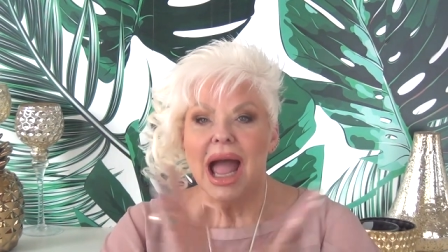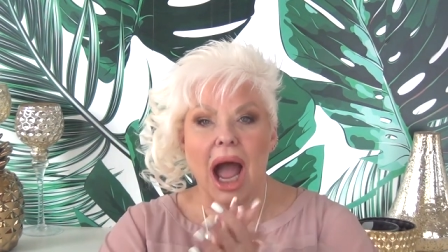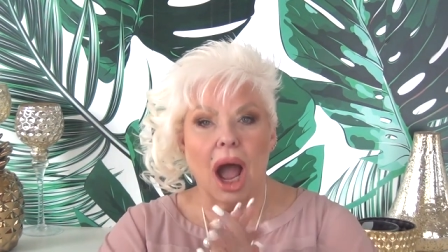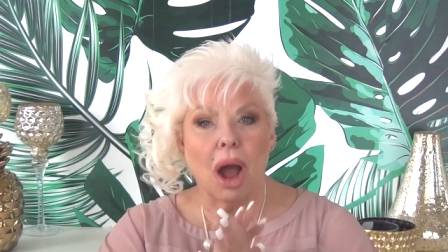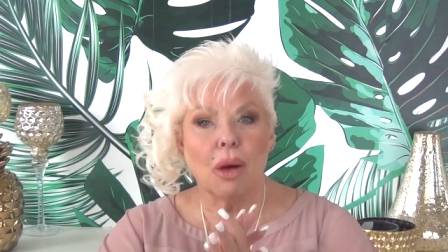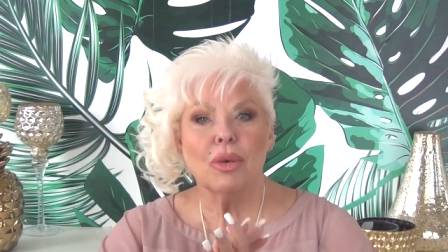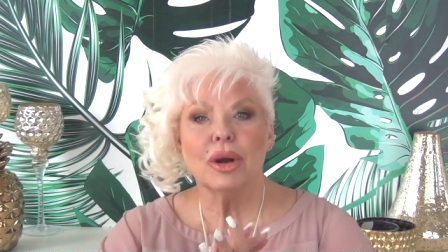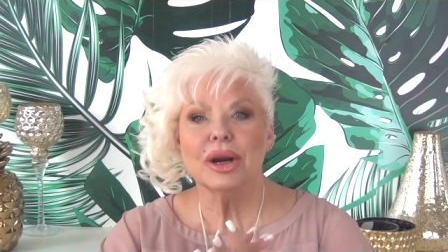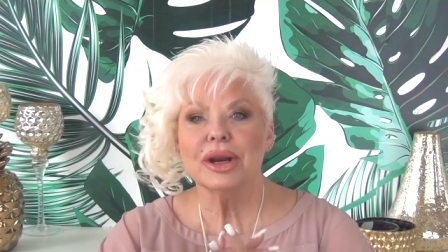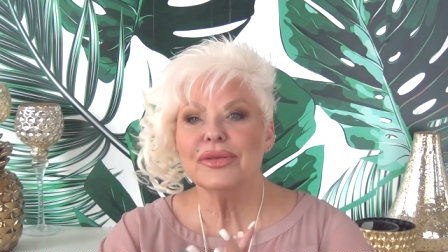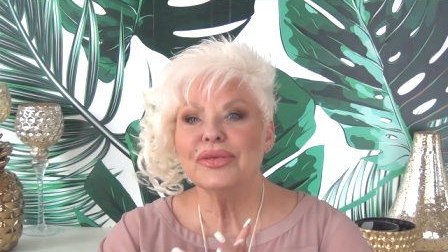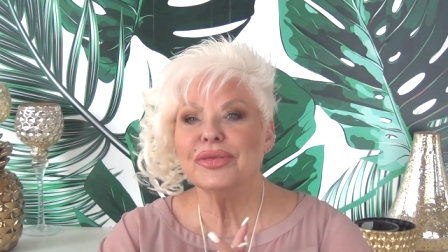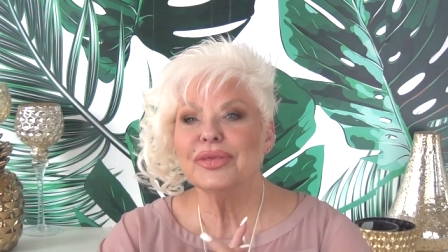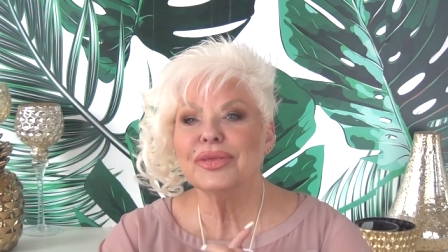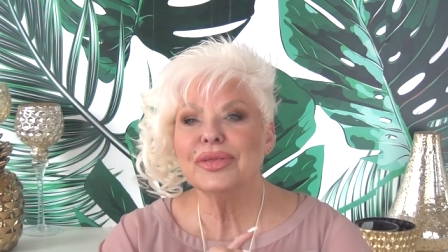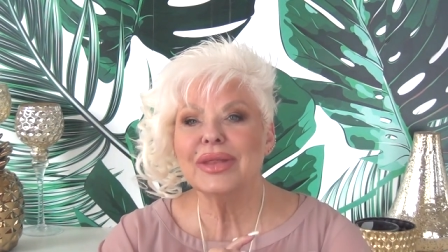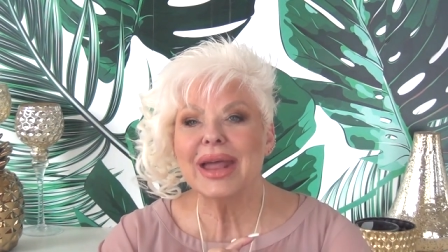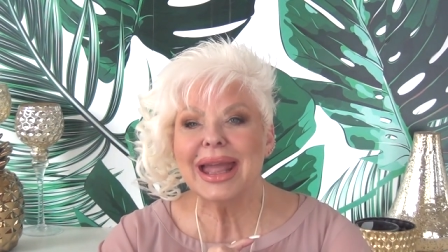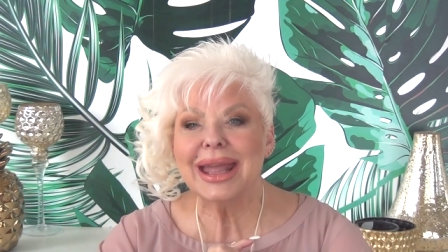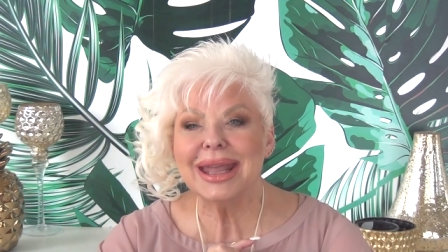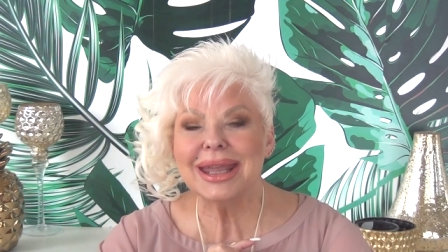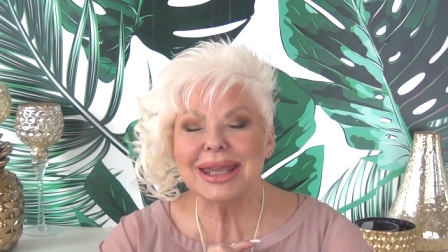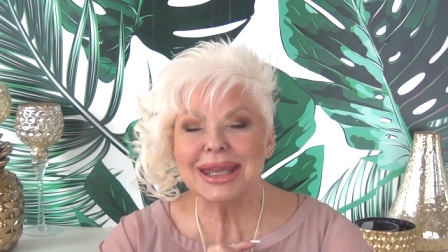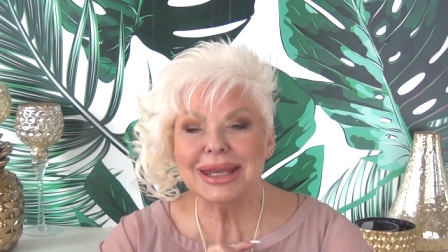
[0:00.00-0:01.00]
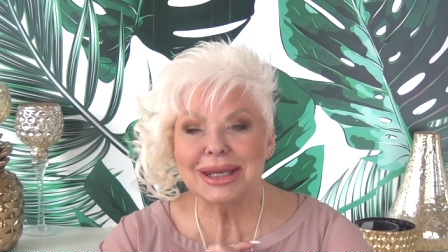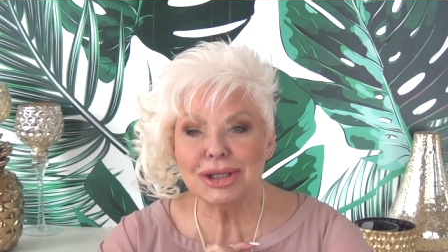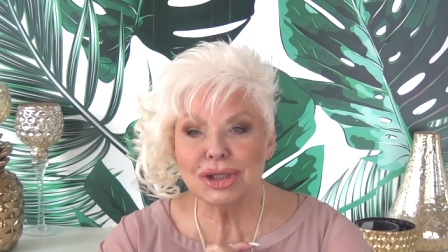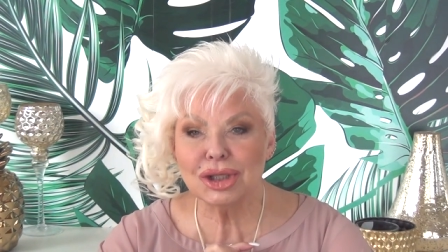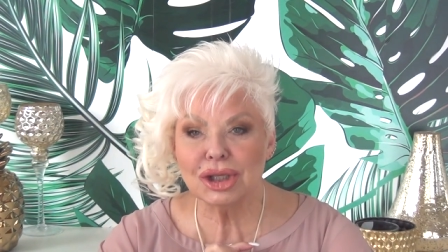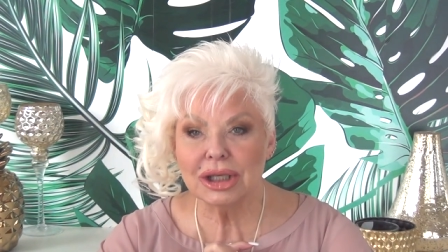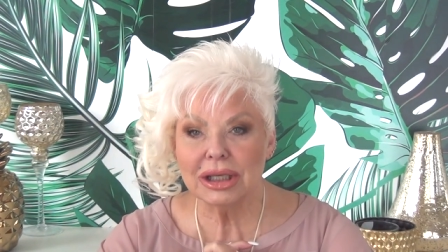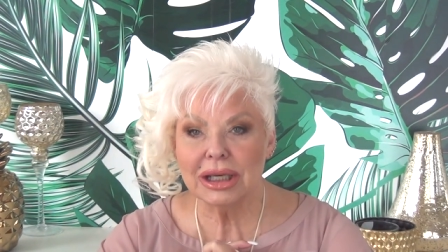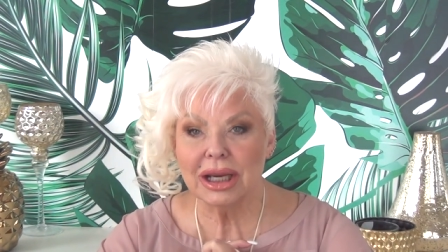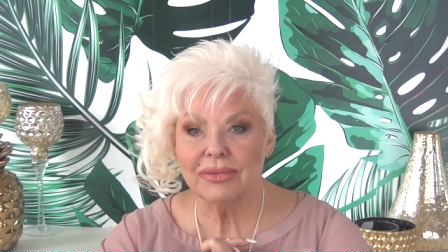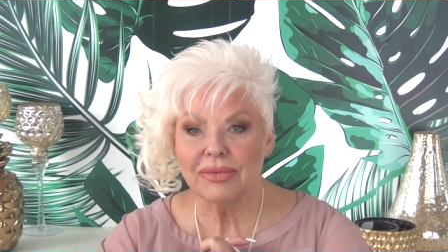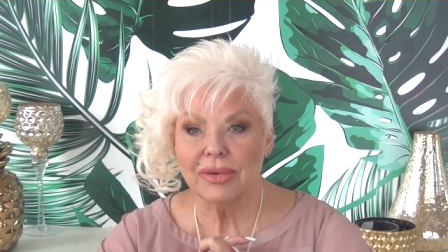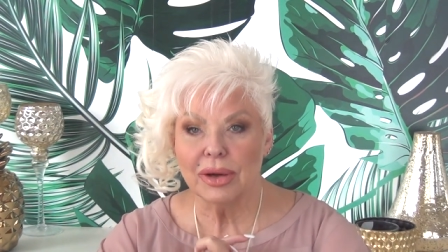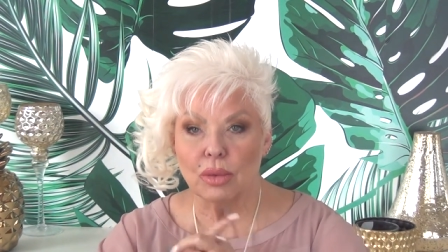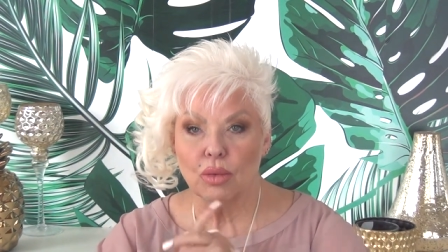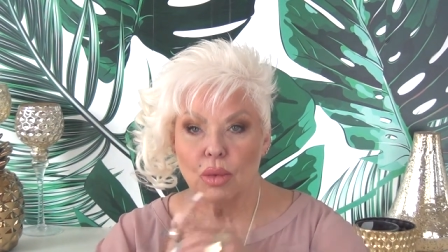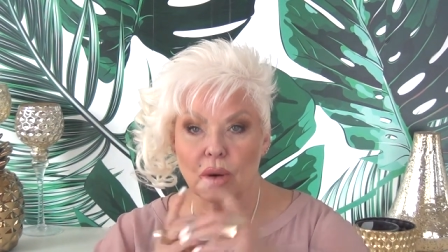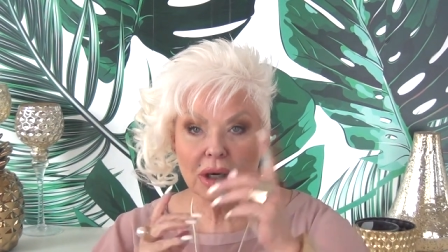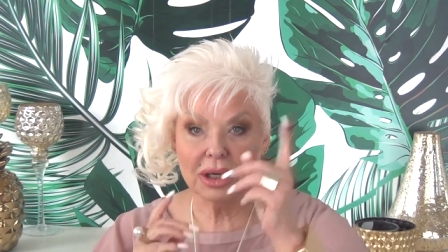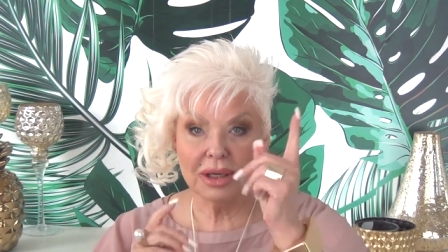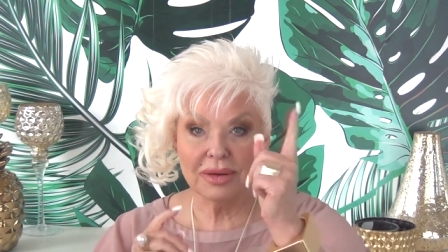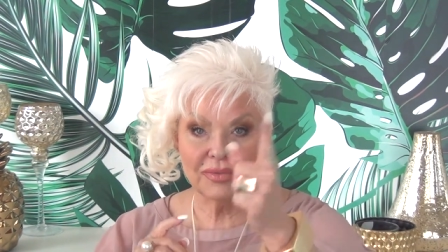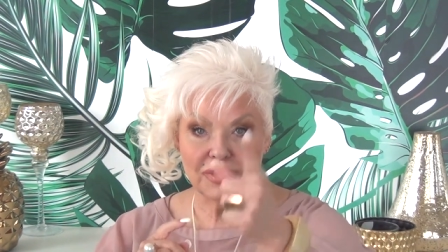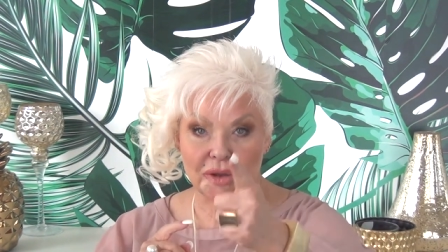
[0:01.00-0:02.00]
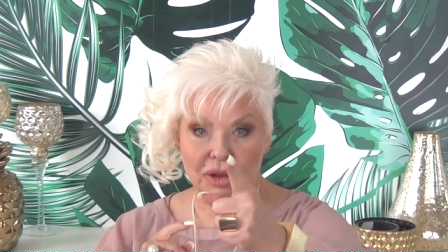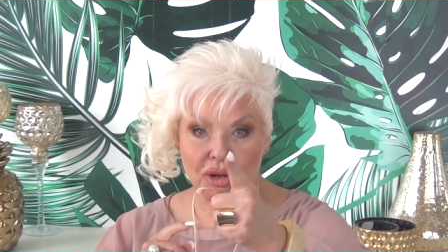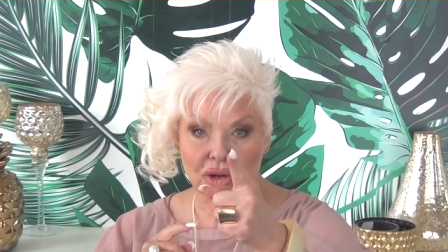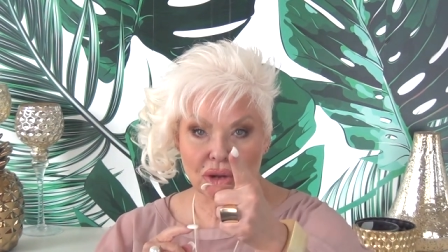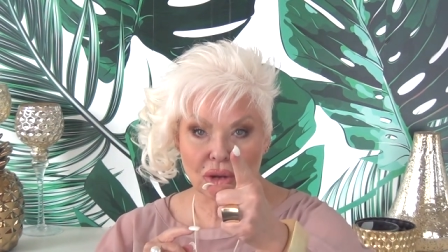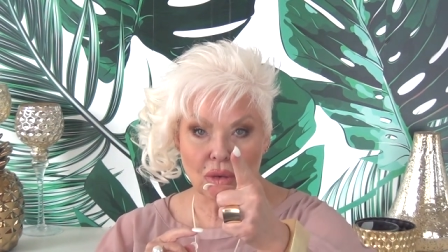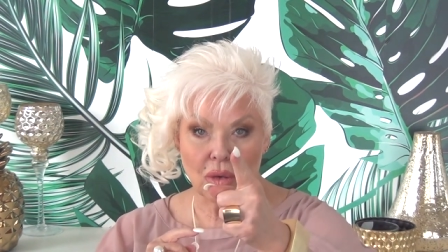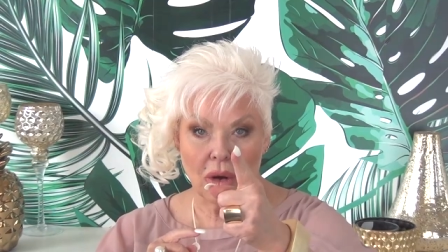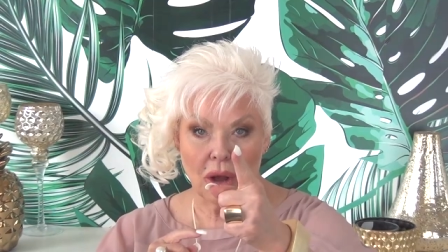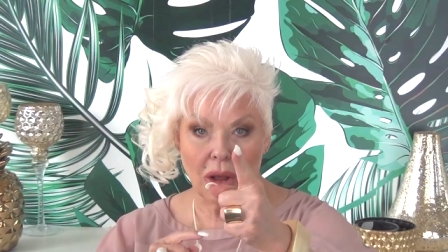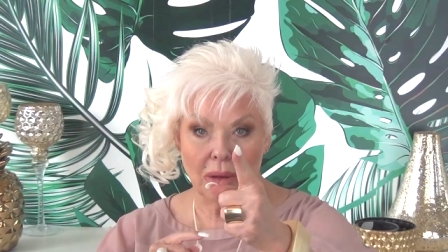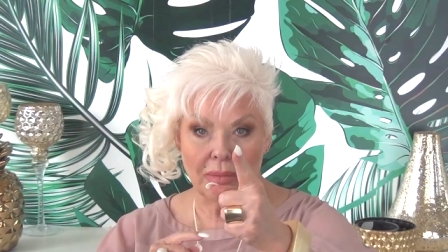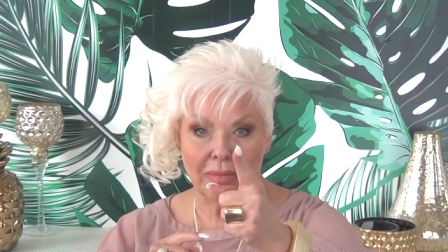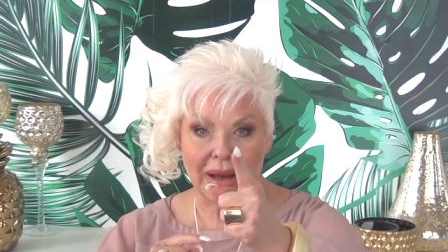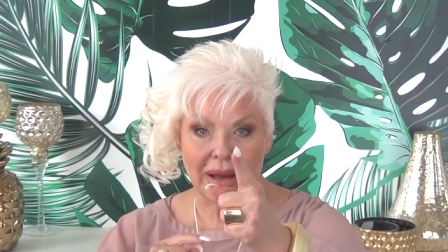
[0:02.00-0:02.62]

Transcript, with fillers: I want to thank each and every one of you to all